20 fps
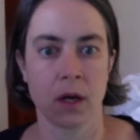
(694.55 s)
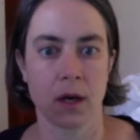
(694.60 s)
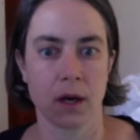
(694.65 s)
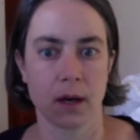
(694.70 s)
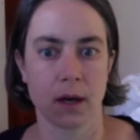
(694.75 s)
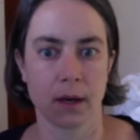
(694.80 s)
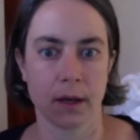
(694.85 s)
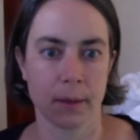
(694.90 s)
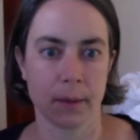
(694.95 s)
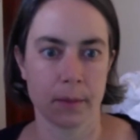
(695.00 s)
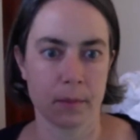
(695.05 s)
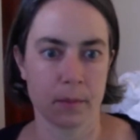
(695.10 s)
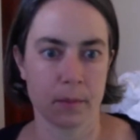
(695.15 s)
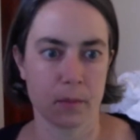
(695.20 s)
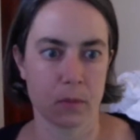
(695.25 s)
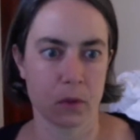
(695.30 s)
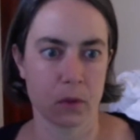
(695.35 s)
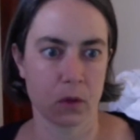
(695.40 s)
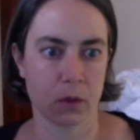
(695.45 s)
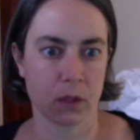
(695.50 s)

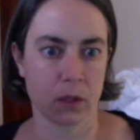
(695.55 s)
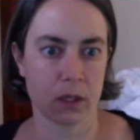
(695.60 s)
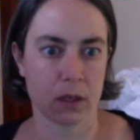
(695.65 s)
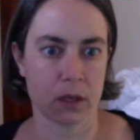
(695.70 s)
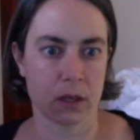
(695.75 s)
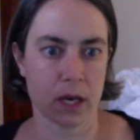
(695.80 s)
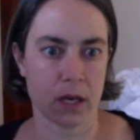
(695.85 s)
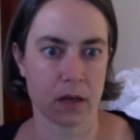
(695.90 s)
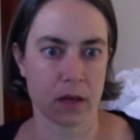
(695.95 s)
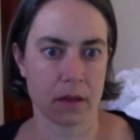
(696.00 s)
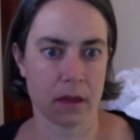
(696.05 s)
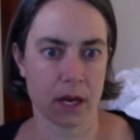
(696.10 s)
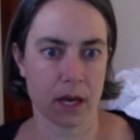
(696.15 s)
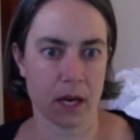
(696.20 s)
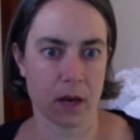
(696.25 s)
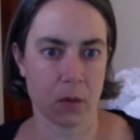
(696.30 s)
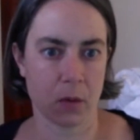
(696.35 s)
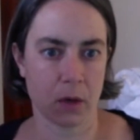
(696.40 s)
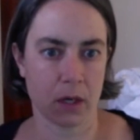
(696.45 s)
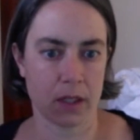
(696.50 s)
The only kind of thing
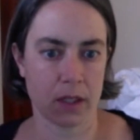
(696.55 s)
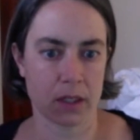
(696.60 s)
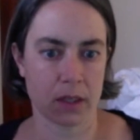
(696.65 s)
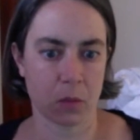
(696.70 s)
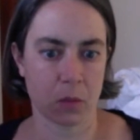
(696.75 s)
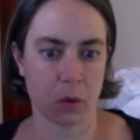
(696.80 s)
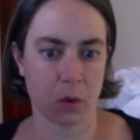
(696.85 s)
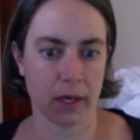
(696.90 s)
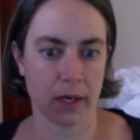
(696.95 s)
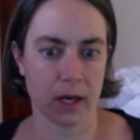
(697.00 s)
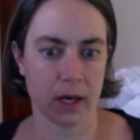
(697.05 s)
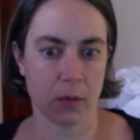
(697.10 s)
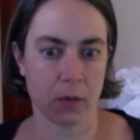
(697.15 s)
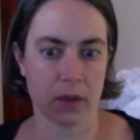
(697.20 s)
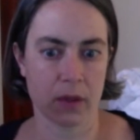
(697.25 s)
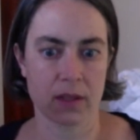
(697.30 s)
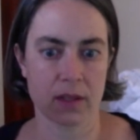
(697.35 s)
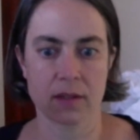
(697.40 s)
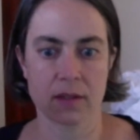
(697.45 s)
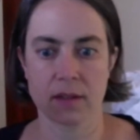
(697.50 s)
I wanted to point out with
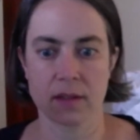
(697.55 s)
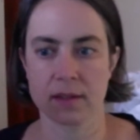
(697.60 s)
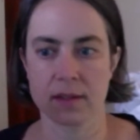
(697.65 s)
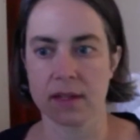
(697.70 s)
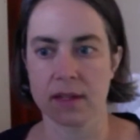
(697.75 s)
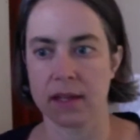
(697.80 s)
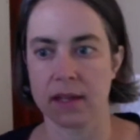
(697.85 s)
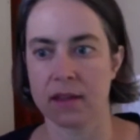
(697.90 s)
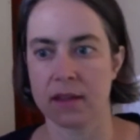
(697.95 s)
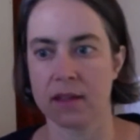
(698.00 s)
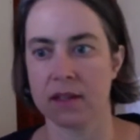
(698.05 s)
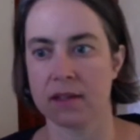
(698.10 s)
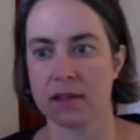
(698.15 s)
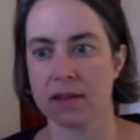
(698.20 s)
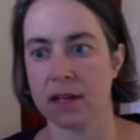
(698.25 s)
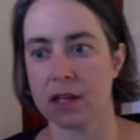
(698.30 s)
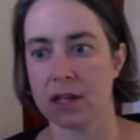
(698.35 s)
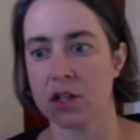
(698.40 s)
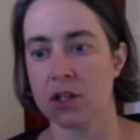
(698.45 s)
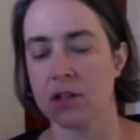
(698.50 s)
this is that the
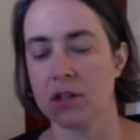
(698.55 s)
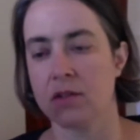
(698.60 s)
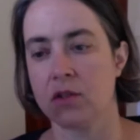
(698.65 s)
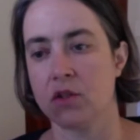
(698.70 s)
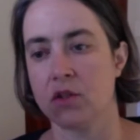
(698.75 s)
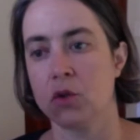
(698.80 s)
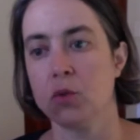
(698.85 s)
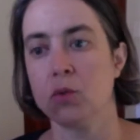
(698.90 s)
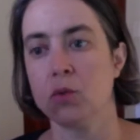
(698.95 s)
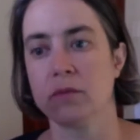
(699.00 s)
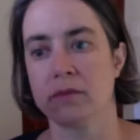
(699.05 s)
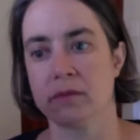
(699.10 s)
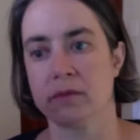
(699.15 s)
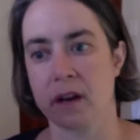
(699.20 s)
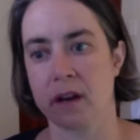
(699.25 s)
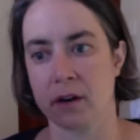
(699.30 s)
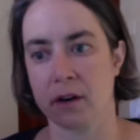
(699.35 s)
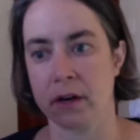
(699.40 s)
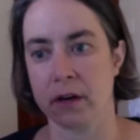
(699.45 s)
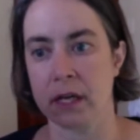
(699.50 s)
sections do
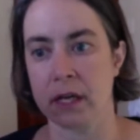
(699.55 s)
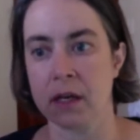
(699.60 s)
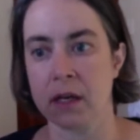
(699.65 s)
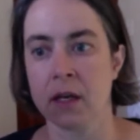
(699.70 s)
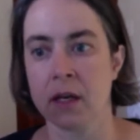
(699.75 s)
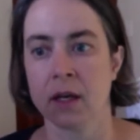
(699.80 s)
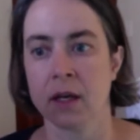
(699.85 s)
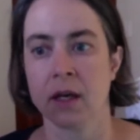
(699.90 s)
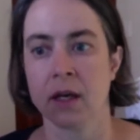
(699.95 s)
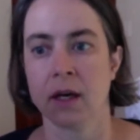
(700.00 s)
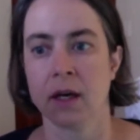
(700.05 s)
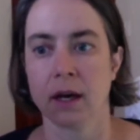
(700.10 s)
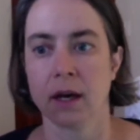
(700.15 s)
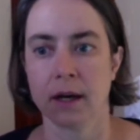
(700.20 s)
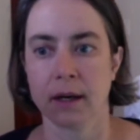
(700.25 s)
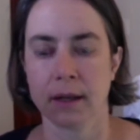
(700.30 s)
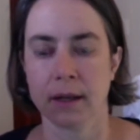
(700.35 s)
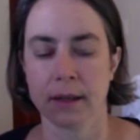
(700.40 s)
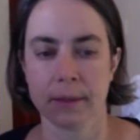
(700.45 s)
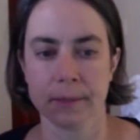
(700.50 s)
vary.
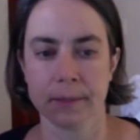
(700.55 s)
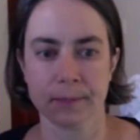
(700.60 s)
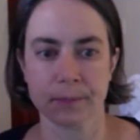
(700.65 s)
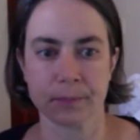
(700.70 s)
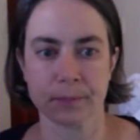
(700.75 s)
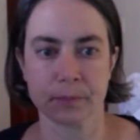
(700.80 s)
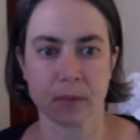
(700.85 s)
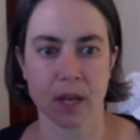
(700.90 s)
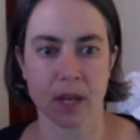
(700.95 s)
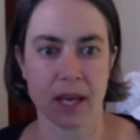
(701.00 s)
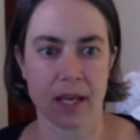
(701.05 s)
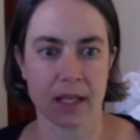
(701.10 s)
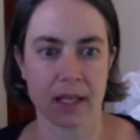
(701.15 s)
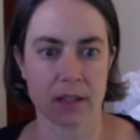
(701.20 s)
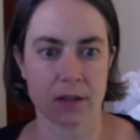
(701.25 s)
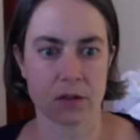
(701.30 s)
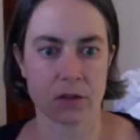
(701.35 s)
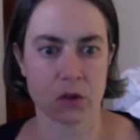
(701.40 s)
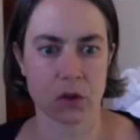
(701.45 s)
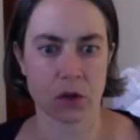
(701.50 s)
And
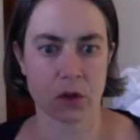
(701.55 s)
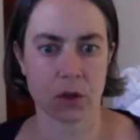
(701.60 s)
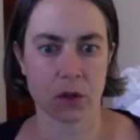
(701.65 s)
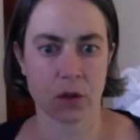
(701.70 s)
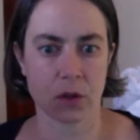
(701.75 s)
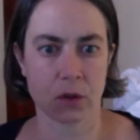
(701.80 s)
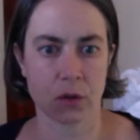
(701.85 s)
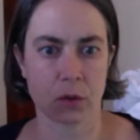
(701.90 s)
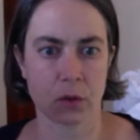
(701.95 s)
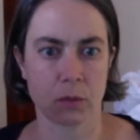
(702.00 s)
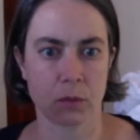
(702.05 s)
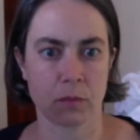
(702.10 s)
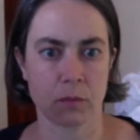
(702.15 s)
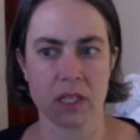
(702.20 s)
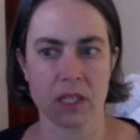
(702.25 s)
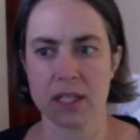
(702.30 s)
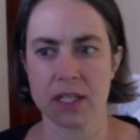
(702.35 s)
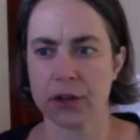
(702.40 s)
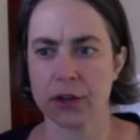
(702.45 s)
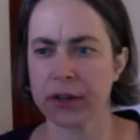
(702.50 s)
so
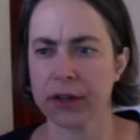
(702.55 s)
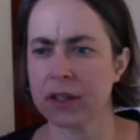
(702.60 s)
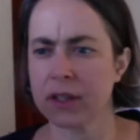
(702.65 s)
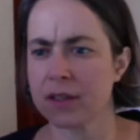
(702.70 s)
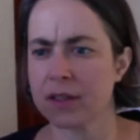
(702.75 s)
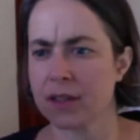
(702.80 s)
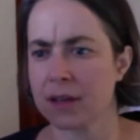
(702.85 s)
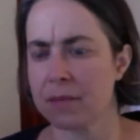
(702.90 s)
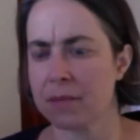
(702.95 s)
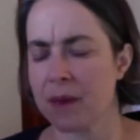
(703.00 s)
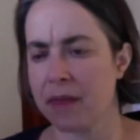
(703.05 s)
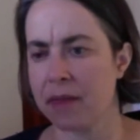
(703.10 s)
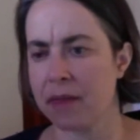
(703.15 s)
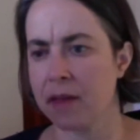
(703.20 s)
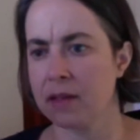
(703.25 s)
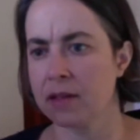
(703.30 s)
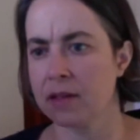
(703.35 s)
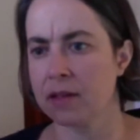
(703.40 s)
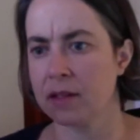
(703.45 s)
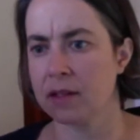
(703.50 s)
materials and
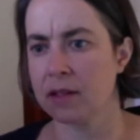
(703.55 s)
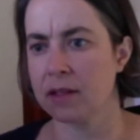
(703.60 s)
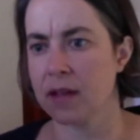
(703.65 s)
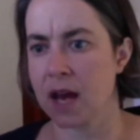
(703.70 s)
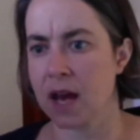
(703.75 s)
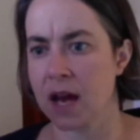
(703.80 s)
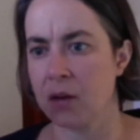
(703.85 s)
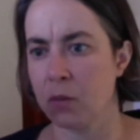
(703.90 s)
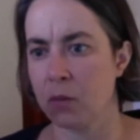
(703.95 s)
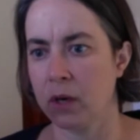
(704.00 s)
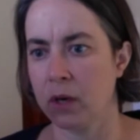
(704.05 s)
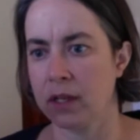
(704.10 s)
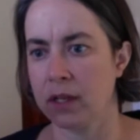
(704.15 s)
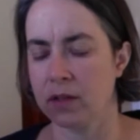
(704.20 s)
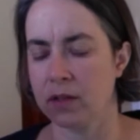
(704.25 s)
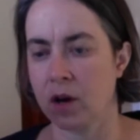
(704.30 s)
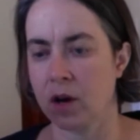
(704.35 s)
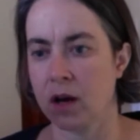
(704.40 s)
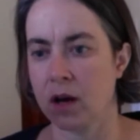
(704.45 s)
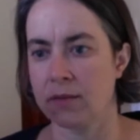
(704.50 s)
methods is not what
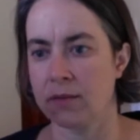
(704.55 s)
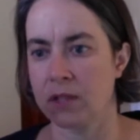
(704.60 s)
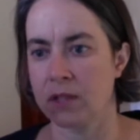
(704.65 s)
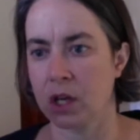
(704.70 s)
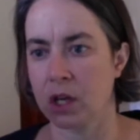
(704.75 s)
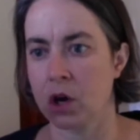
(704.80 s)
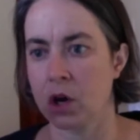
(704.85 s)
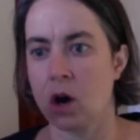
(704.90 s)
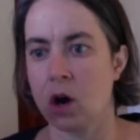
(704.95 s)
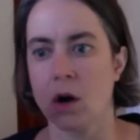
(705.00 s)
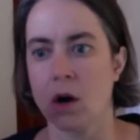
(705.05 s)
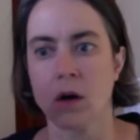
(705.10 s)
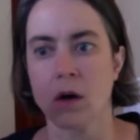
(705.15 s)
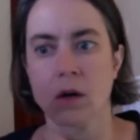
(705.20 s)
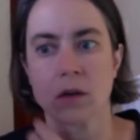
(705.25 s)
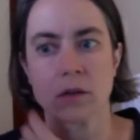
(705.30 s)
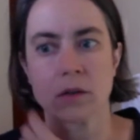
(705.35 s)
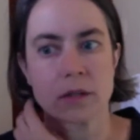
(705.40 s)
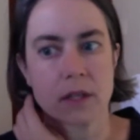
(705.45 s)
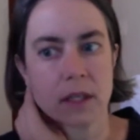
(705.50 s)
it's often
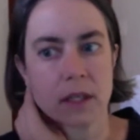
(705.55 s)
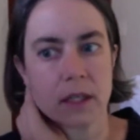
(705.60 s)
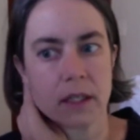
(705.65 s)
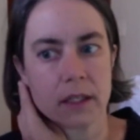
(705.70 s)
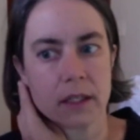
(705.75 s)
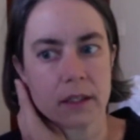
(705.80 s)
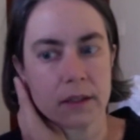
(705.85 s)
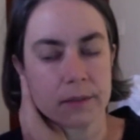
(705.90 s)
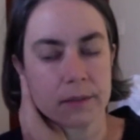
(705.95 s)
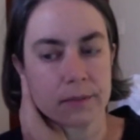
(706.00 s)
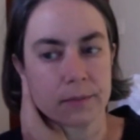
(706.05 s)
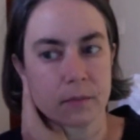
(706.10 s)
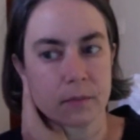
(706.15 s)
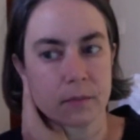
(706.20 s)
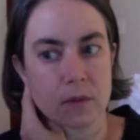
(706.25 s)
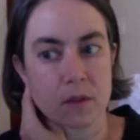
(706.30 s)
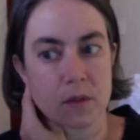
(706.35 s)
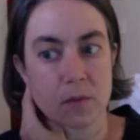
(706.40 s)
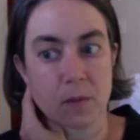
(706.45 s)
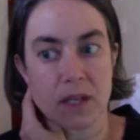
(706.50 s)
called in
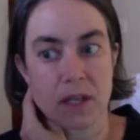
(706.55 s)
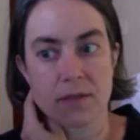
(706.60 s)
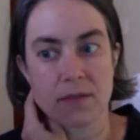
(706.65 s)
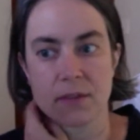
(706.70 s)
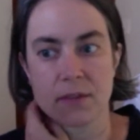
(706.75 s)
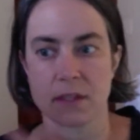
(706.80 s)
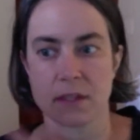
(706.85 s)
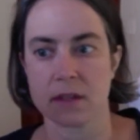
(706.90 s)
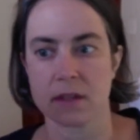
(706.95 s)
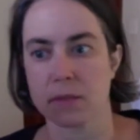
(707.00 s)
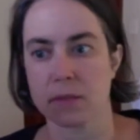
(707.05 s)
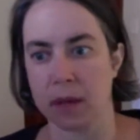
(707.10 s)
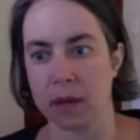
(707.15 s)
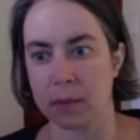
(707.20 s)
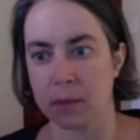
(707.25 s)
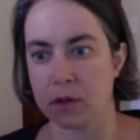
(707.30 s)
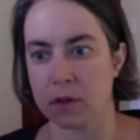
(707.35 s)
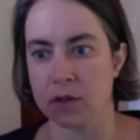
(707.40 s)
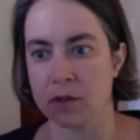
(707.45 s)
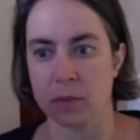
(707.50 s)
space physics
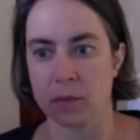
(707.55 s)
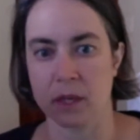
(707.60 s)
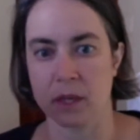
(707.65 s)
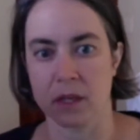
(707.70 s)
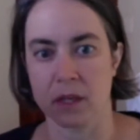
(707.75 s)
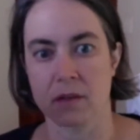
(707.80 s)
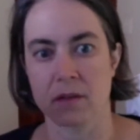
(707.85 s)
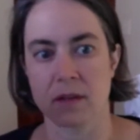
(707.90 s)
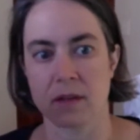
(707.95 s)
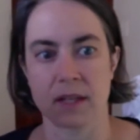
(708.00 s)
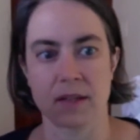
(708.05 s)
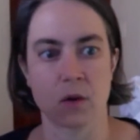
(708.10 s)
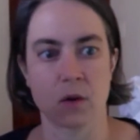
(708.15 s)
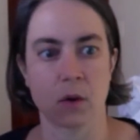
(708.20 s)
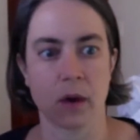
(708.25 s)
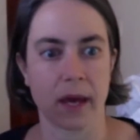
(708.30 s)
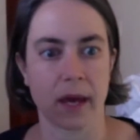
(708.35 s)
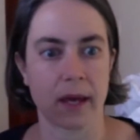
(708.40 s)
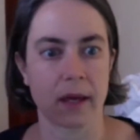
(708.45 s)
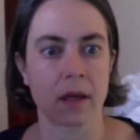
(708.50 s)
papers, but that's
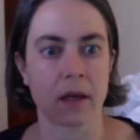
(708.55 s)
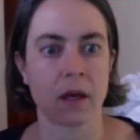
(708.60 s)
okay.